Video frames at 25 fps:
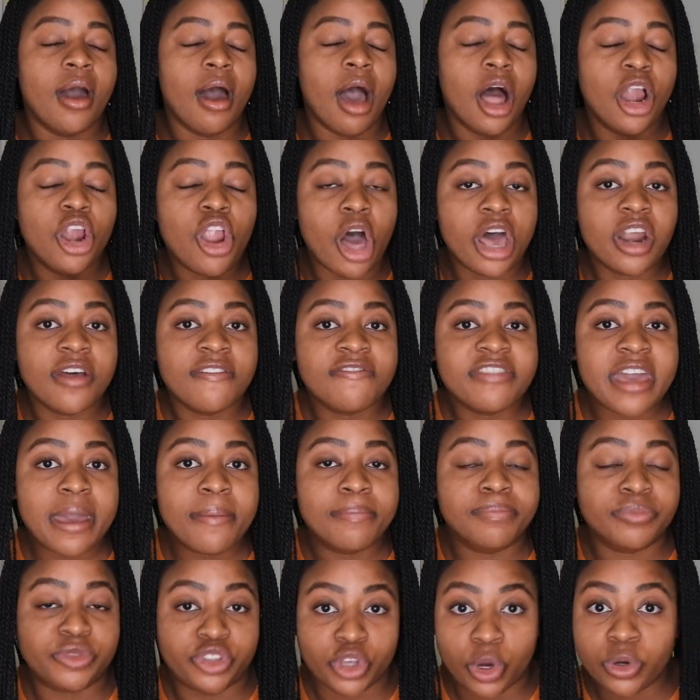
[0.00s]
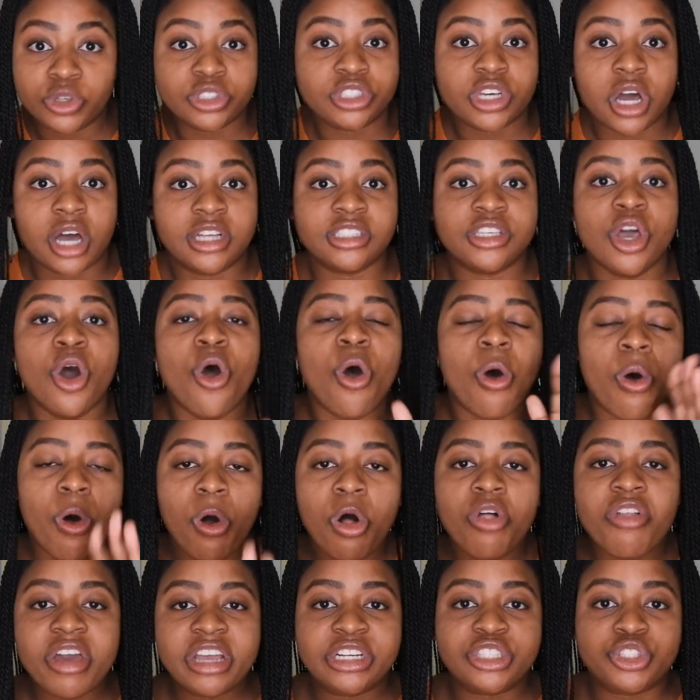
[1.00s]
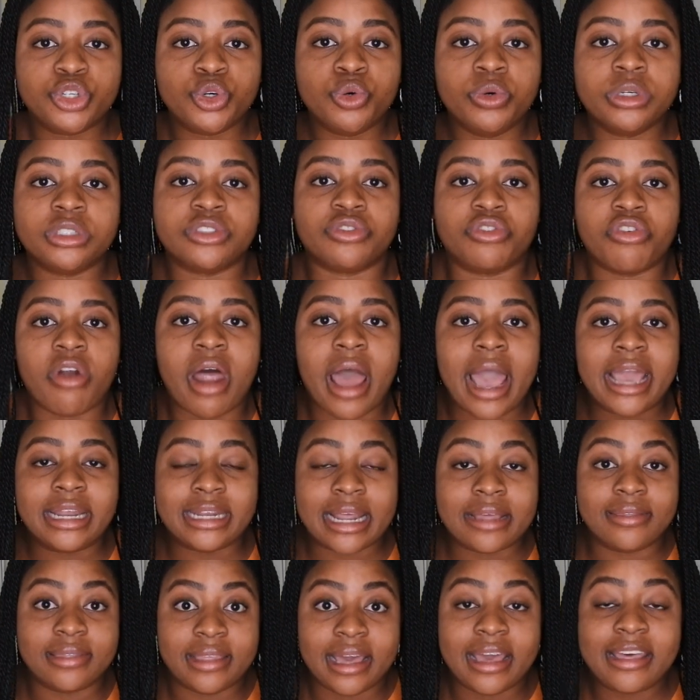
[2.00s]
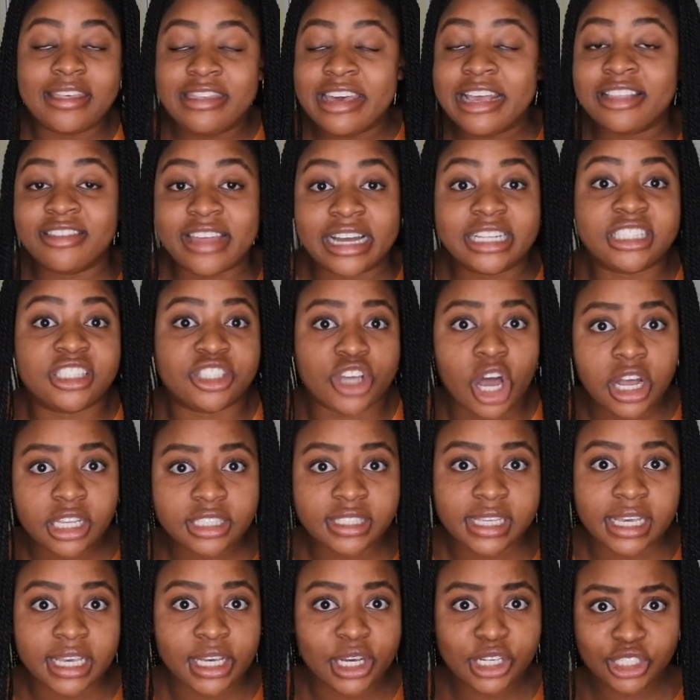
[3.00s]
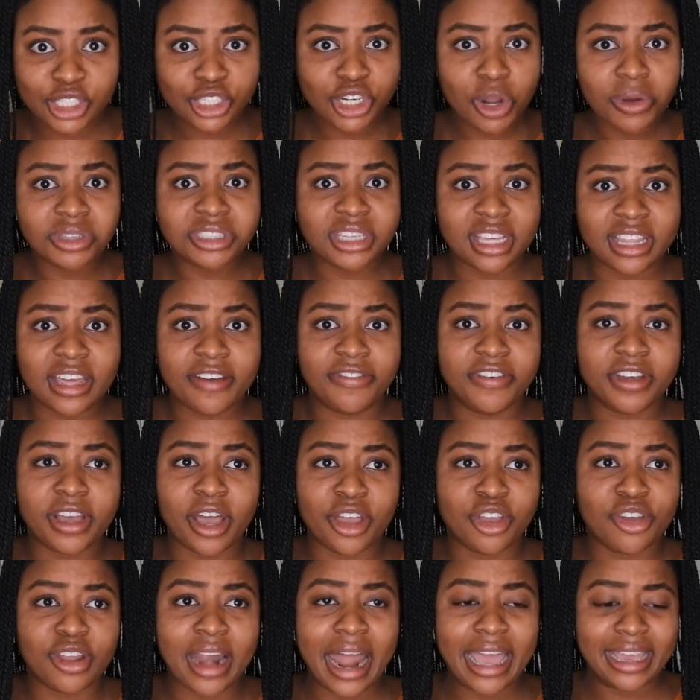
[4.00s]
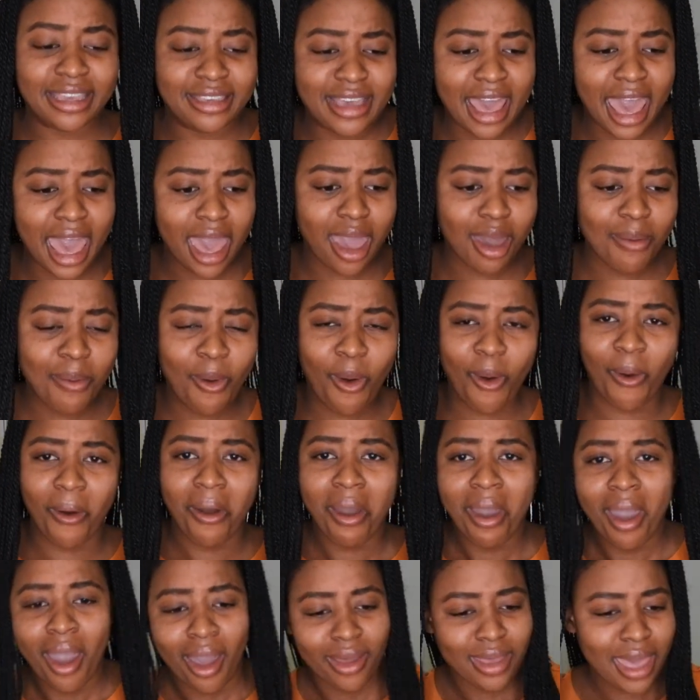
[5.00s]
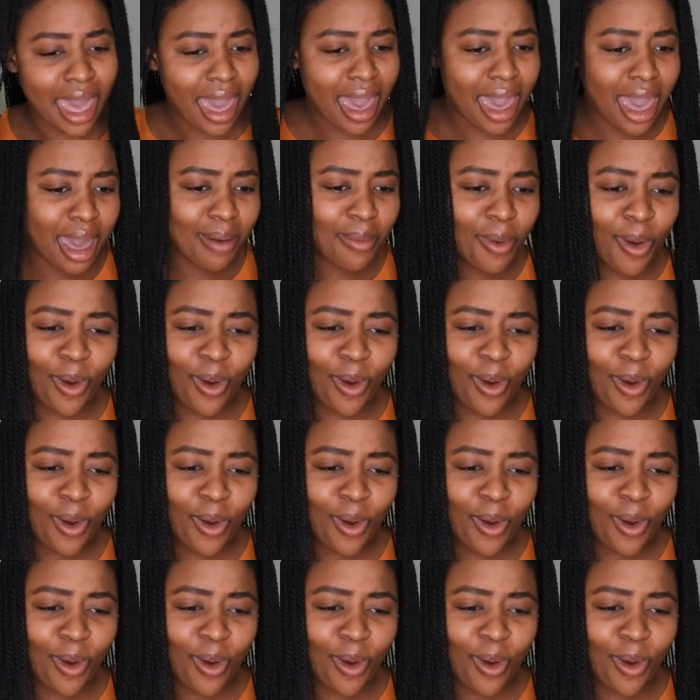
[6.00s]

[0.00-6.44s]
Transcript: a lot of them don't dance. All they do is grind, and they think that's dancing. Cause you know, in South Africa, you're like, yeah, bro, yeah,